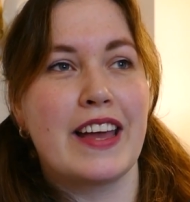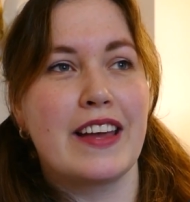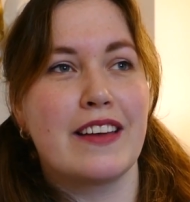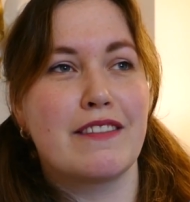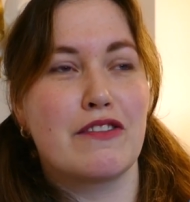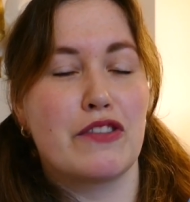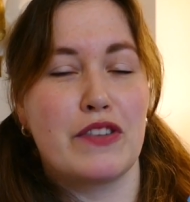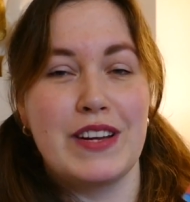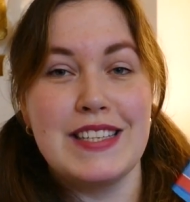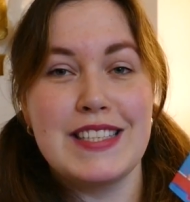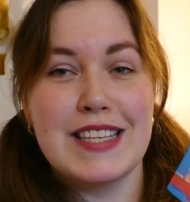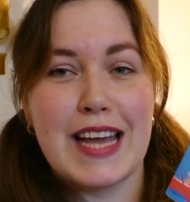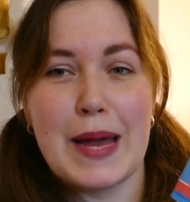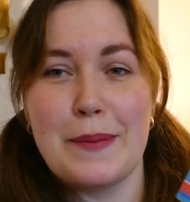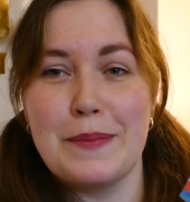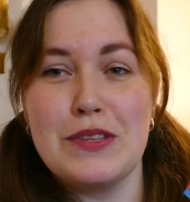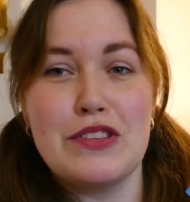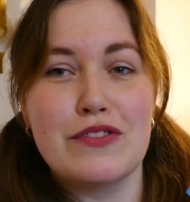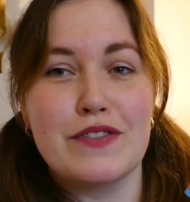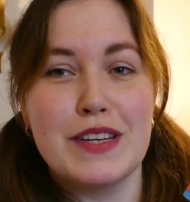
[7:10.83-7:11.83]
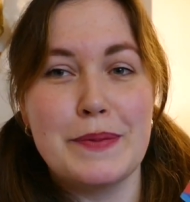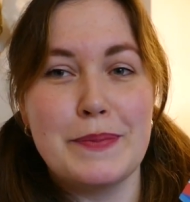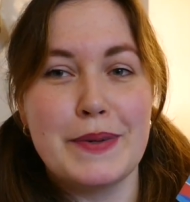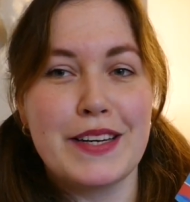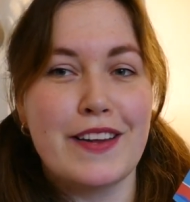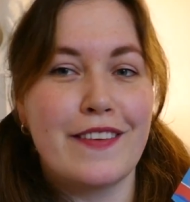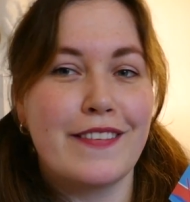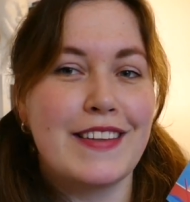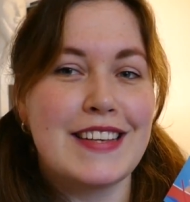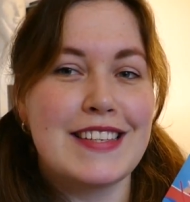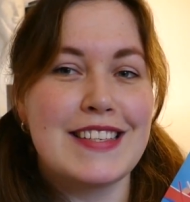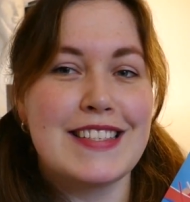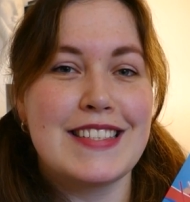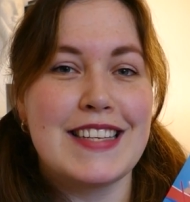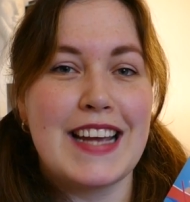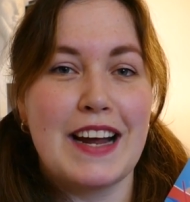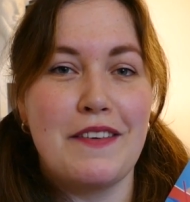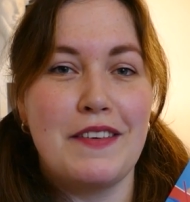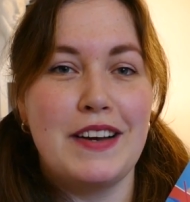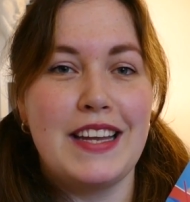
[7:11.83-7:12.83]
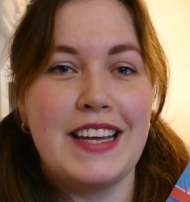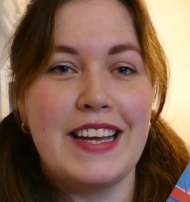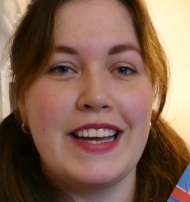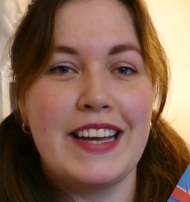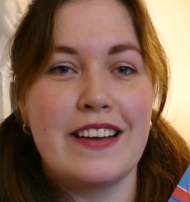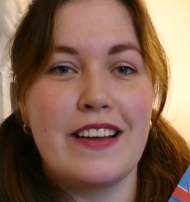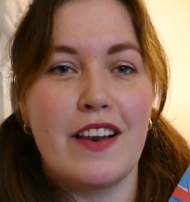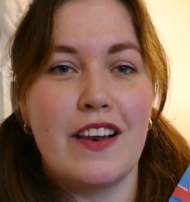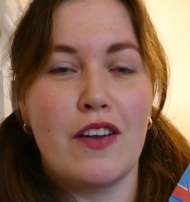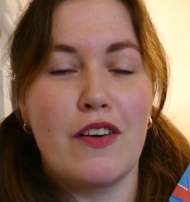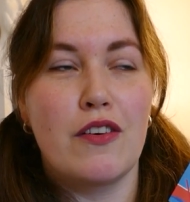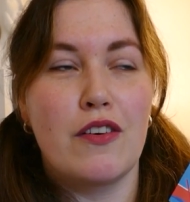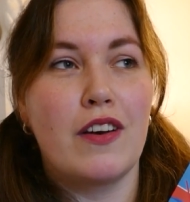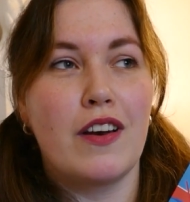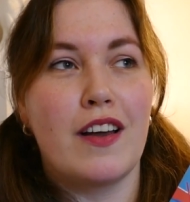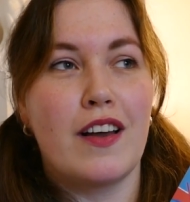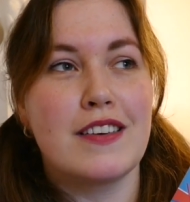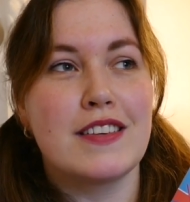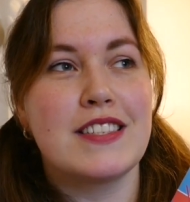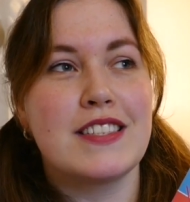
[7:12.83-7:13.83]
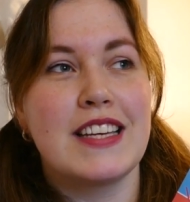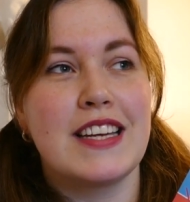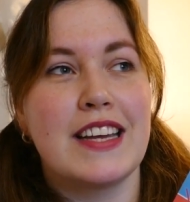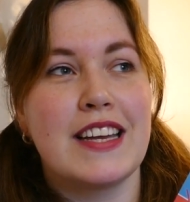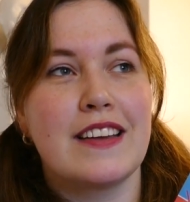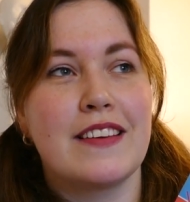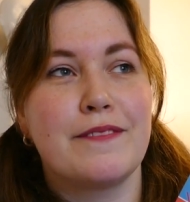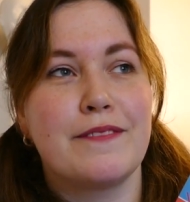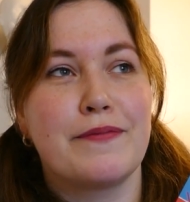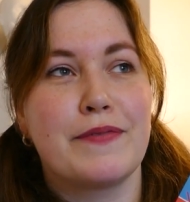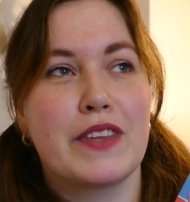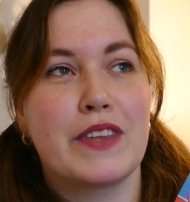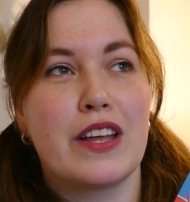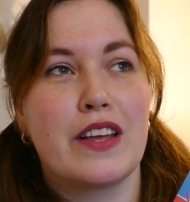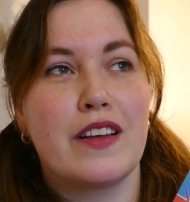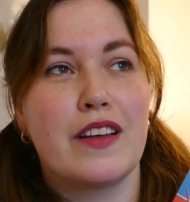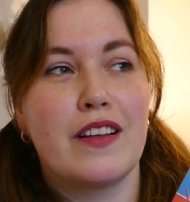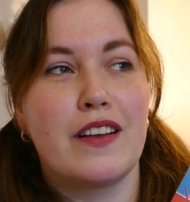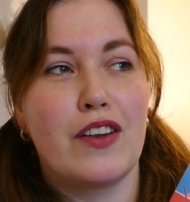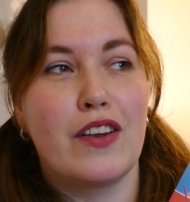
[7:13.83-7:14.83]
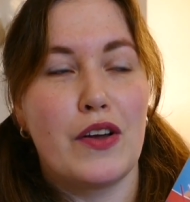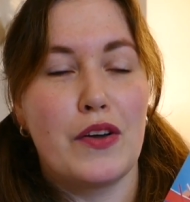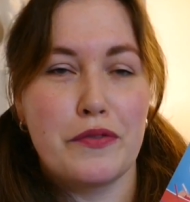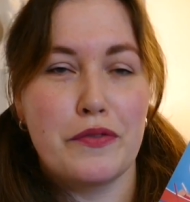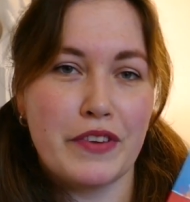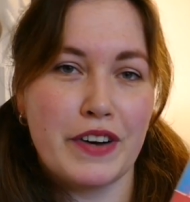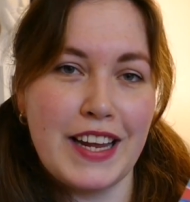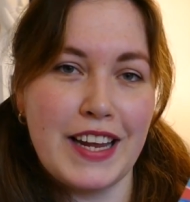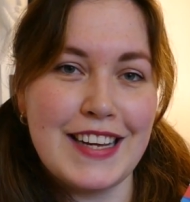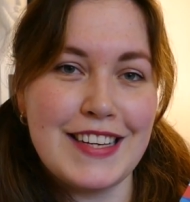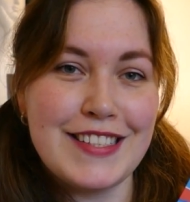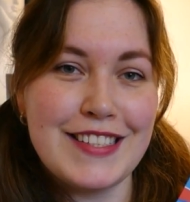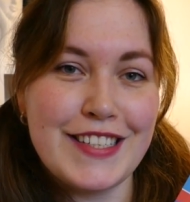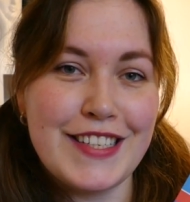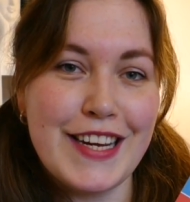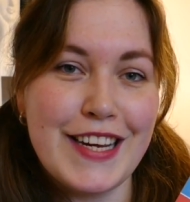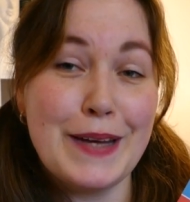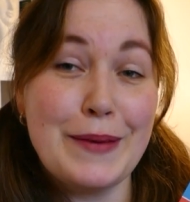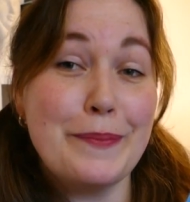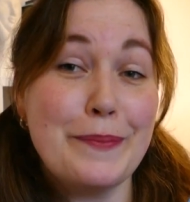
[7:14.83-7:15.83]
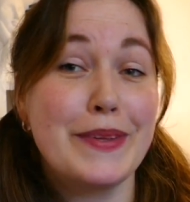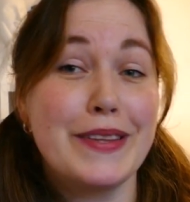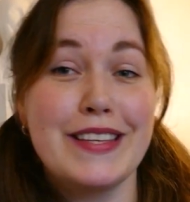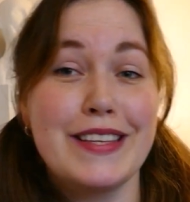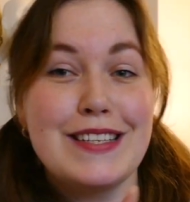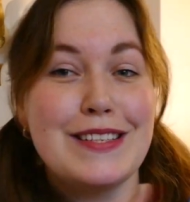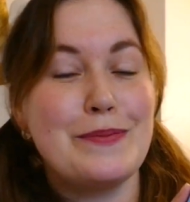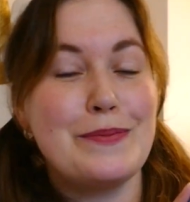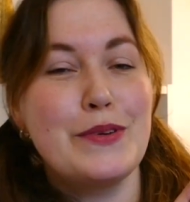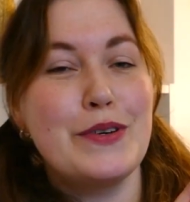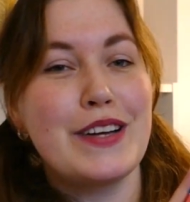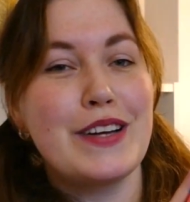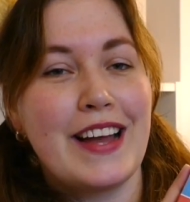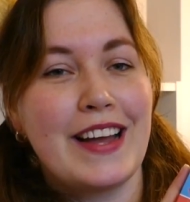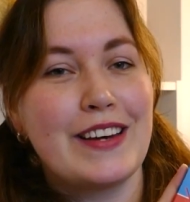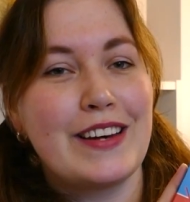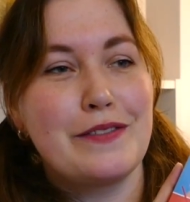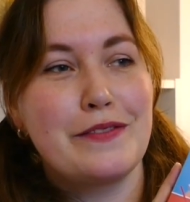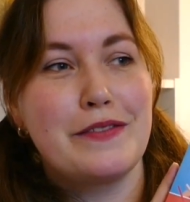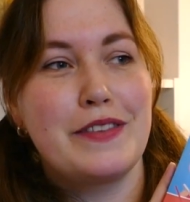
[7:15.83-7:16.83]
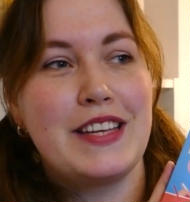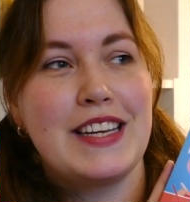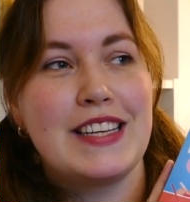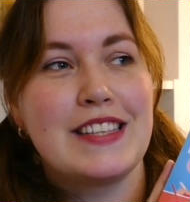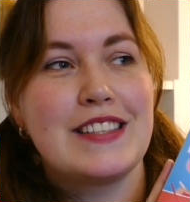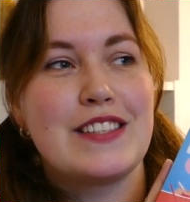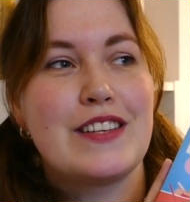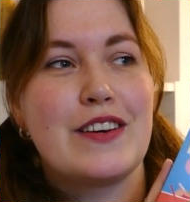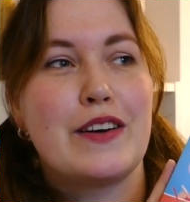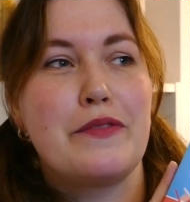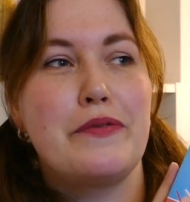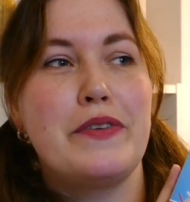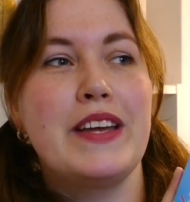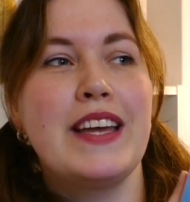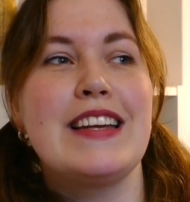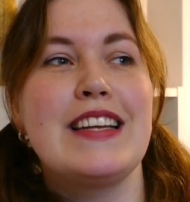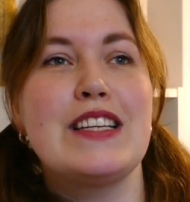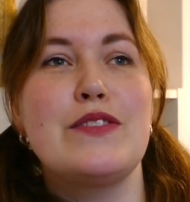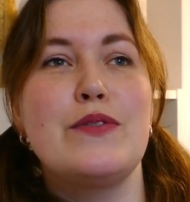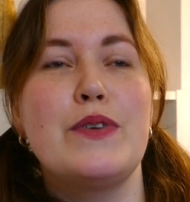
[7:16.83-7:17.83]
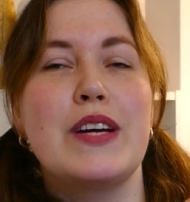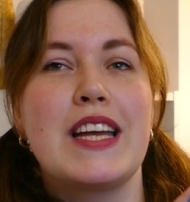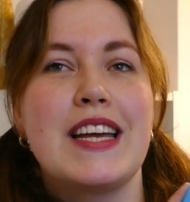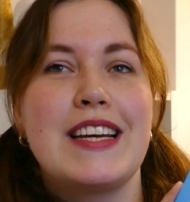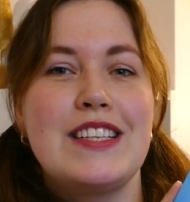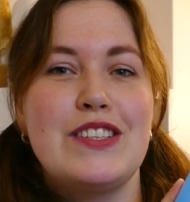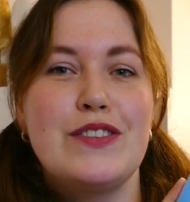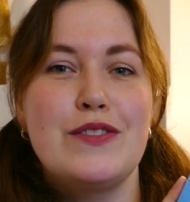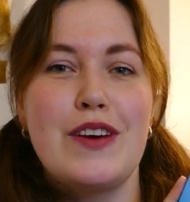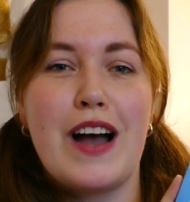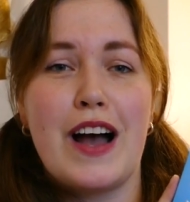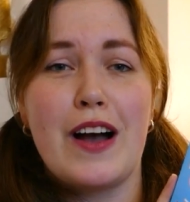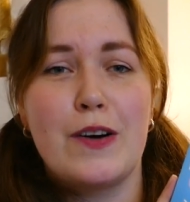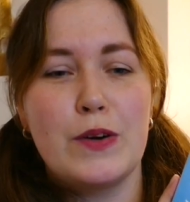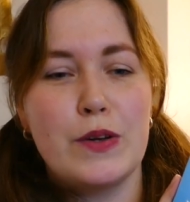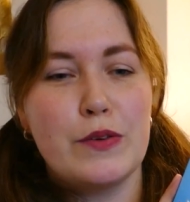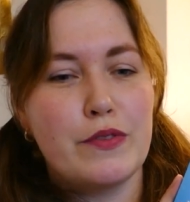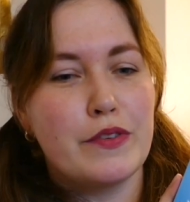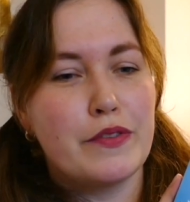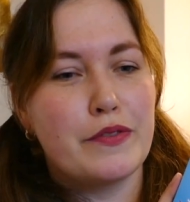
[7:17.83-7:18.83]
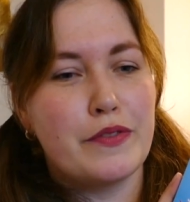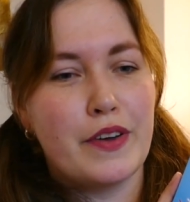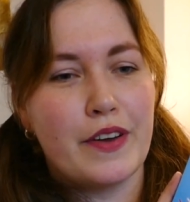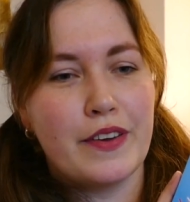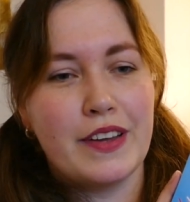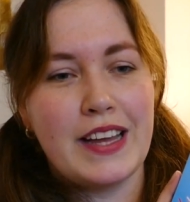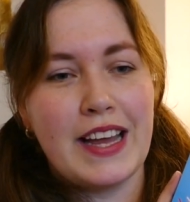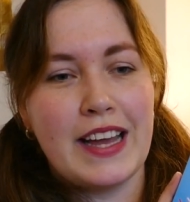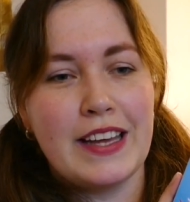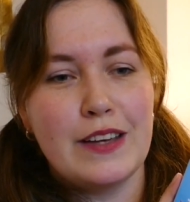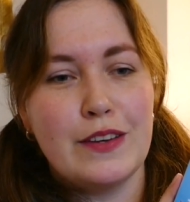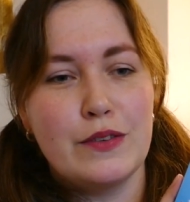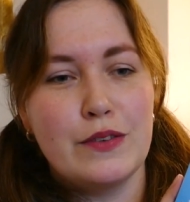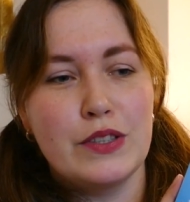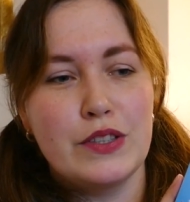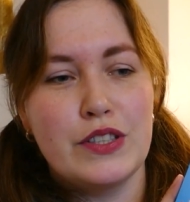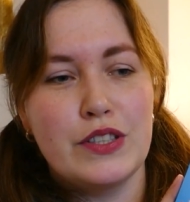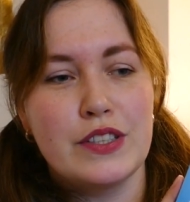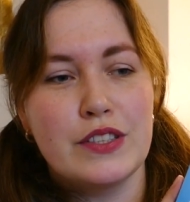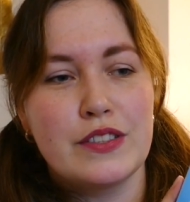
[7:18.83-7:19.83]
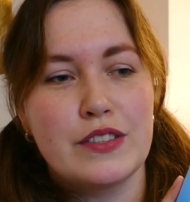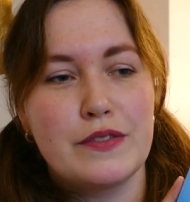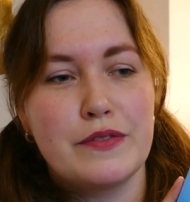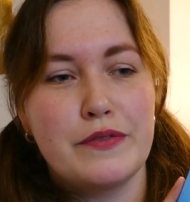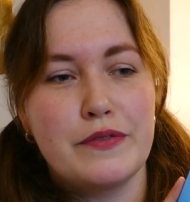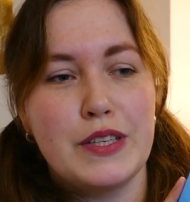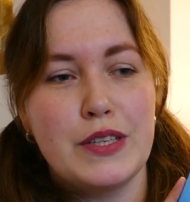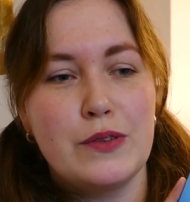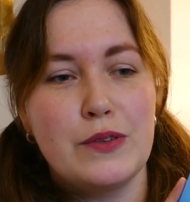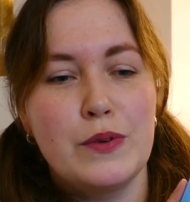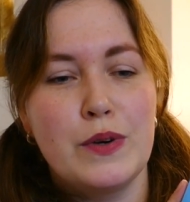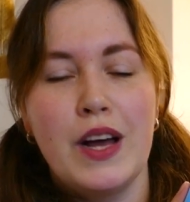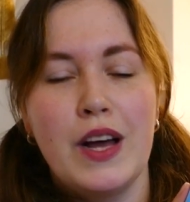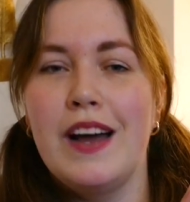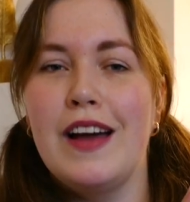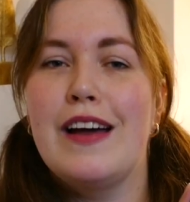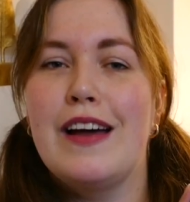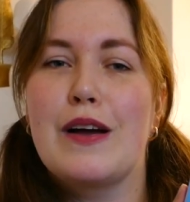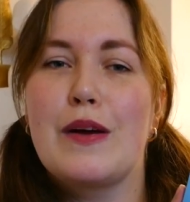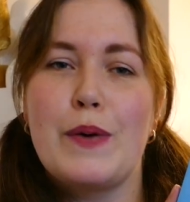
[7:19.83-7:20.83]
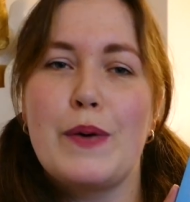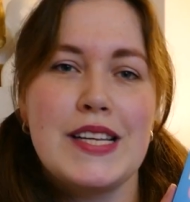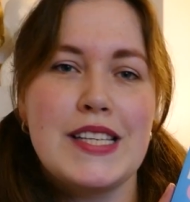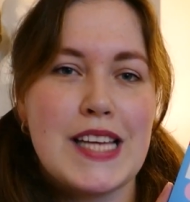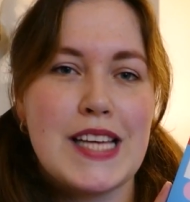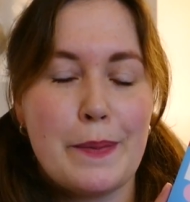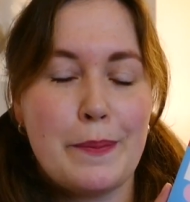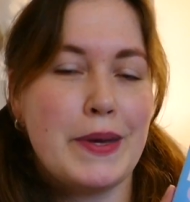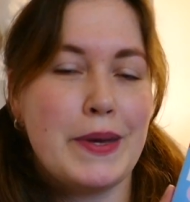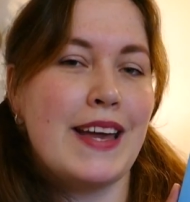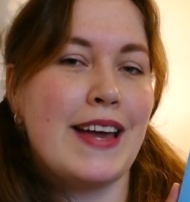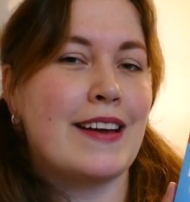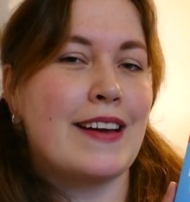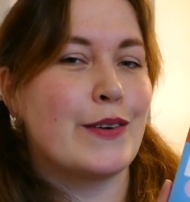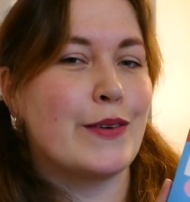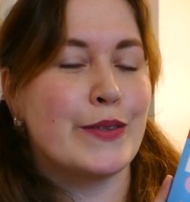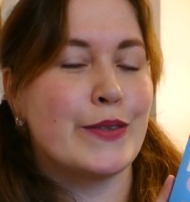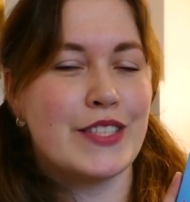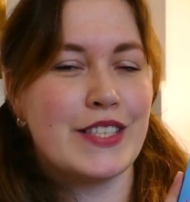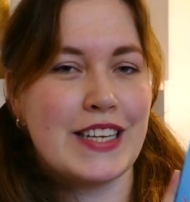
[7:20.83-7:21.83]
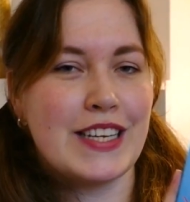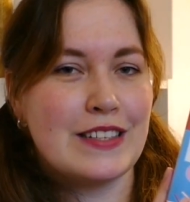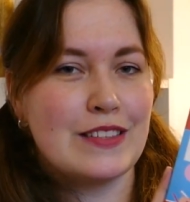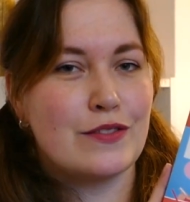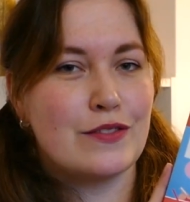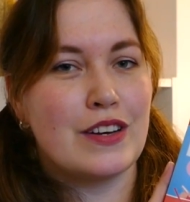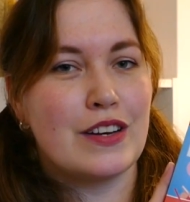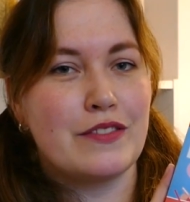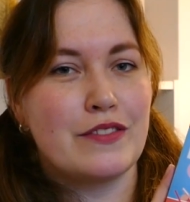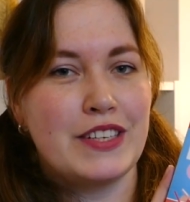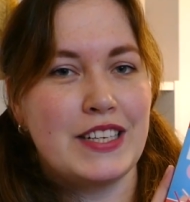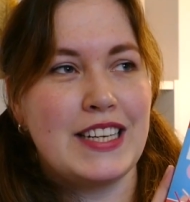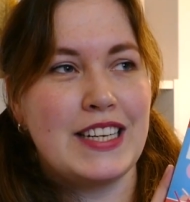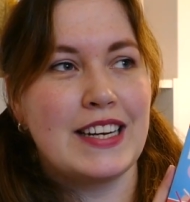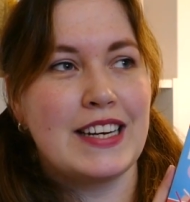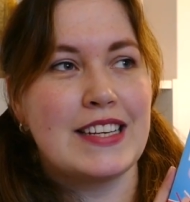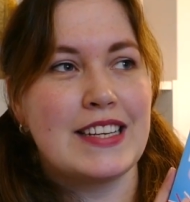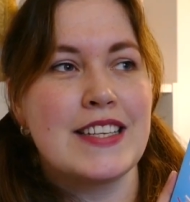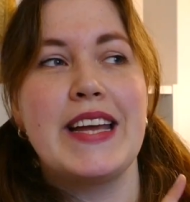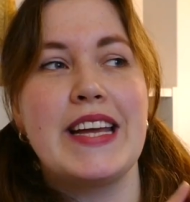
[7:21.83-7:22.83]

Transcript: great chemistry, but not necessarily in a long-lasting love relationship, but this book kind of did. So I think this will get you out of a funk and you will just feel quite happy and content while reading this.